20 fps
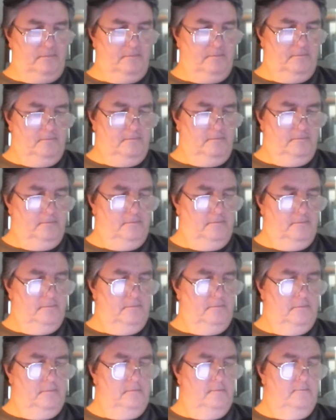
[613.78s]

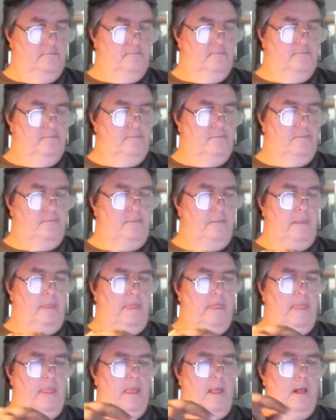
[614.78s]

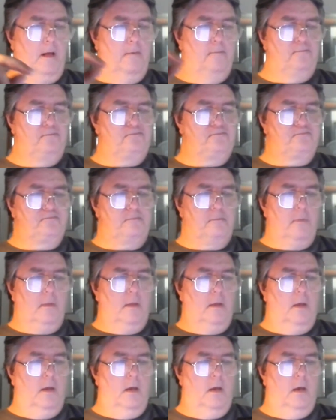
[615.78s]

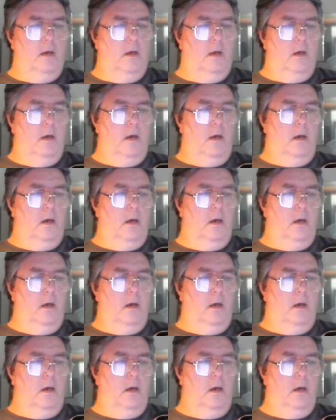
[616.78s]
Nobody speaks.